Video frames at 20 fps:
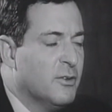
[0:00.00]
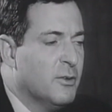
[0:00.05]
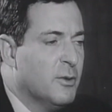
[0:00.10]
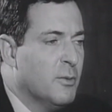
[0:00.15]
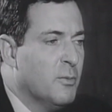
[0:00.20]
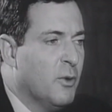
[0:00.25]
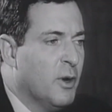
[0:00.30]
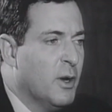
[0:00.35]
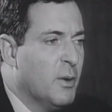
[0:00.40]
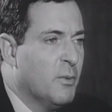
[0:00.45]
to
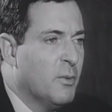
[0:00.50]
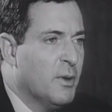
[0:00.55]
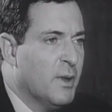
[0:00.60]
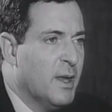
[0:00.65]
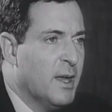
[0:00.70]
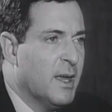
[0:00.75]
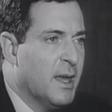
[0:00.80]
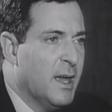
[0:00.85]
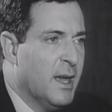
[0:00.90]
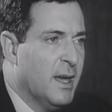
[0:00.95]
the point where
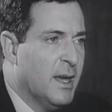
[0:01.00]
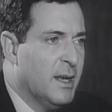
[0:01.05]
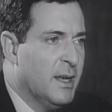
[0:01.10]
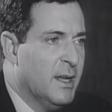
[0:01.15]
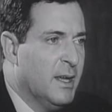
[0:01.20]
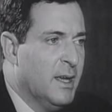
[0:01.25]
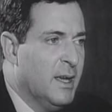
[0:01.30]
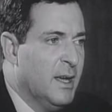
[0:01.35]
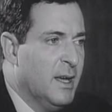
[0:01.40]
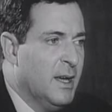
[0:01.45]
they can,
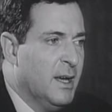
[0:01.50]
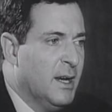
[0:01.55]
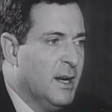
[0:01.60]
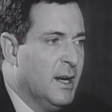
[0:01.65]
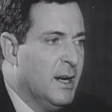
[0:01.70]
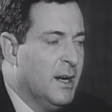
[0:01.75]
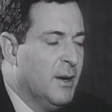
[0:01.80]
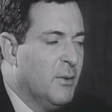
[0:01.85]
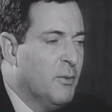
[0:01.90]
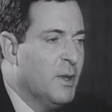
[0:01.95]

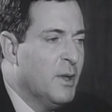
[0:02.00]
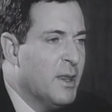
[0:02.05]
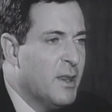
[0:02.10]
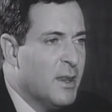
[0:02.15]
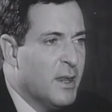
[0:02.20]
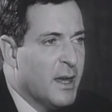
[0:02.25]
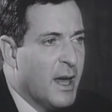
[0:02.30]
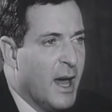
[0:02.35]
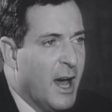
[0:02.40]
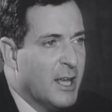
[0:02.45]

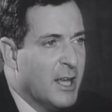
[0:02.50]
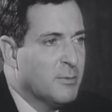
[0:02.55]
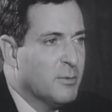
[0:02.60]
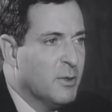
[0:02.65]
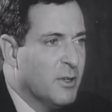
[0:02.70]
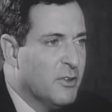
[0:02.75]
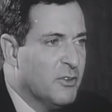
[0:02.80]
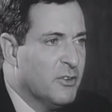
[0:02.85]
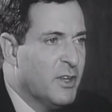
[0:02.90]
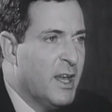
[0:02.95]
within the
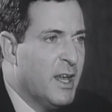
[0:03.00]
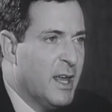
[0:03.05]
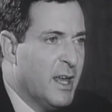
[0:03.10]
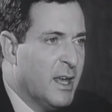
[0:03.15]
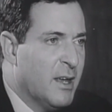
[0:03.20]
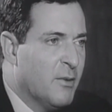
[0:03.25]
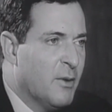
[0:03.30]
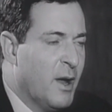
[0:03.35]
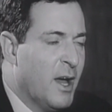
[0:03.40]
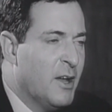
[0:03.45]
hospital
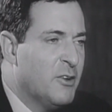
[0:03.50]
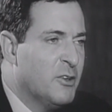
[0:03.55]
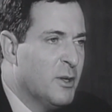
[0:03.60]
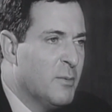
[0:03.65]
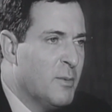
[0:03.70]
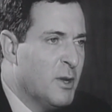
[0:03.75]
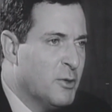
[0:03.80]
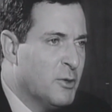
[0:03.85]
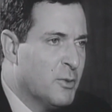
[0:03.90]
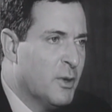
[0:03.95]
setting,
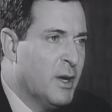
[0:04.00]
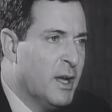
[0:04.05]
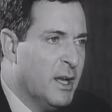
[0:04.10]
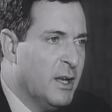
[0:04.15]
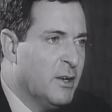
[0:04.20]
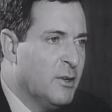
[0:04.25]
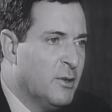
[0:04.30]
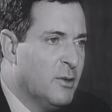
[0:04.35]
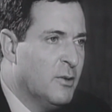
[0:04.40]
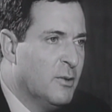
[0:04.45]
gradually be
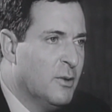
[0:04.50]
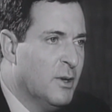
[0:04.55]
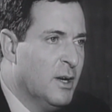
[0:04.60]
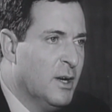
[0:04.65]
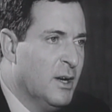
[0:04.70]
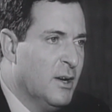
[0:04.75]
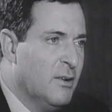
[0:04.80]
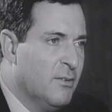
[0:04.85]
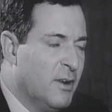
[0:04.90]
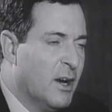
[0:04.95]
trained to
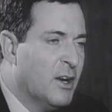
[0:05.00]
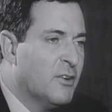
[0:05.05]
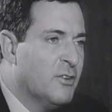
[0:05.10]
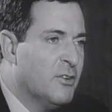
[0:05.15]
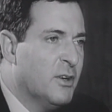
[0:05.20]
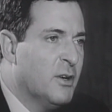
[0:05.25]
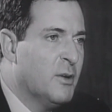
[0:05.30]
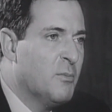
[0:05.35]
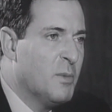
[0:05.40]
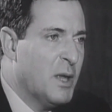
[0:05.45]

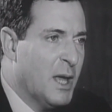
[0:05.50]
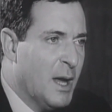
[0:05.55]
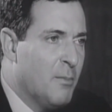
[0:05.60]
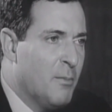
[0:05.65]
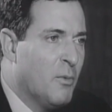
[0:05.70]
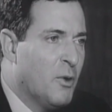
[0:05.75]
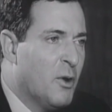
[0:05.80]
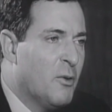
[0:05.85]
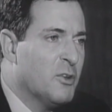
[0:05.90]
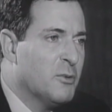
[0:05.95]
function and
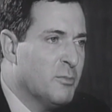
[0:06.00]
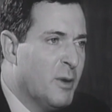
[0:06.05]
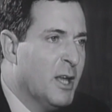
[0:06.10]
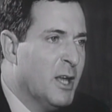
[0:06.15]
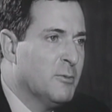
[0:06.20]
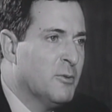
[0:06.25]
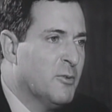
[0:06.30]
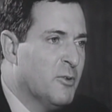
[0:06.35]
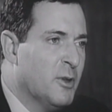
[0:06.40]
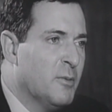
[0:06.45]
become more
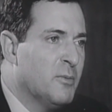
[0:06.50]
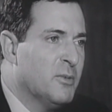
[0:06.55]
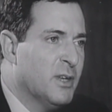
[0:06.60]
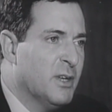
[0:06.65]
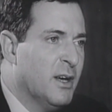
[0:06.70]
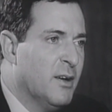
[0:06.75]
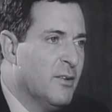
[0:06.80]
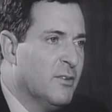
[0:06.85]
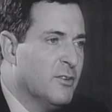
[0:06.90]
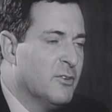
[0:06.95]
responsible for
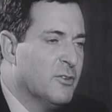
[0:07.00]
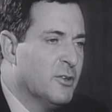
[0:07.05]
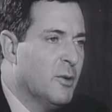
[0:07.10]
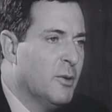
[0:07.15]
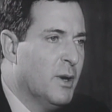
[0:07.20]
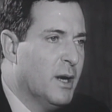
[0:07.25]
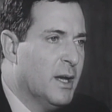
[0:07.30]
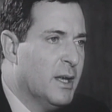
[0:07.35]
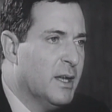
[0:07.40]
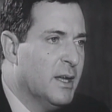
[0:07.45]
themselves and
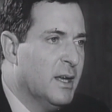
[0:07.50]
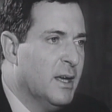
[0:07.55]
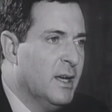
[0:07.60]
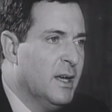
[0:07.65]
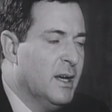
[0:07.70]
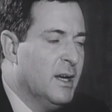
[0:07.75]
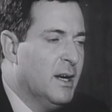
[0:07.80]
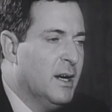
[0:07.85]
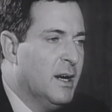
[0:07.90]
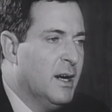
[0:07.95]
so on.
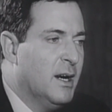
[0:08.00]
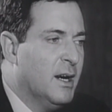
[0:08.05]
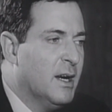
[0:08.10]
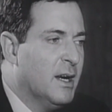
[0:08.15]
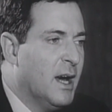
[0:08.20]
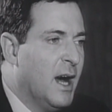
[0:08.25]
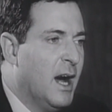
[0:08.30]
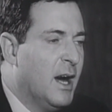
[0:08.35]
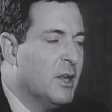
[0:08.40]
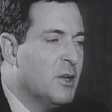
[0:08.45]

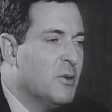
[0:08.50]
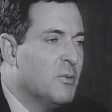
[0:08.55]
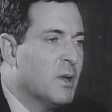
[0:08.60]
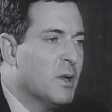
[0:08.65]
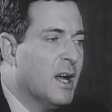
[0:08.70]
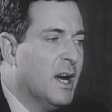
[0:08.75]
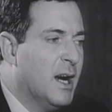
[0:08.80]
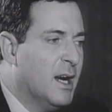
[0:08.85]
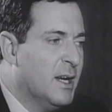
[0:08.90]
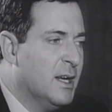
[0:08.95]
How do you
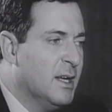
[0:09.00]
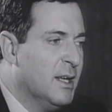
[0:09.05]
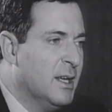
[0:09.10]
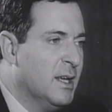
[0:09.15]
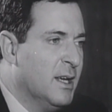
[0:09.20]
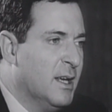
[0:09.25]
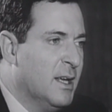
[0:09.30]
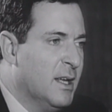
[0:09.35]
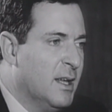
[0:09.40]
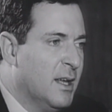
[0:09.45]
regard
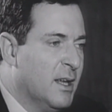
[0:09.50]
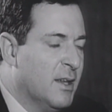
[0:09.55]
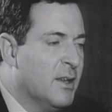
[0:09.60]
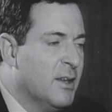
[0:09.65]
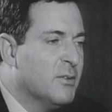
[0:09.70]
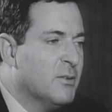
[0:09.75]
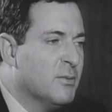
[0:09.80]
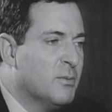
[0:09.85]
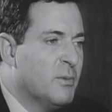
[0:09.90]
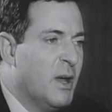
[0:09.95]

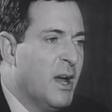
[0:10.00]
this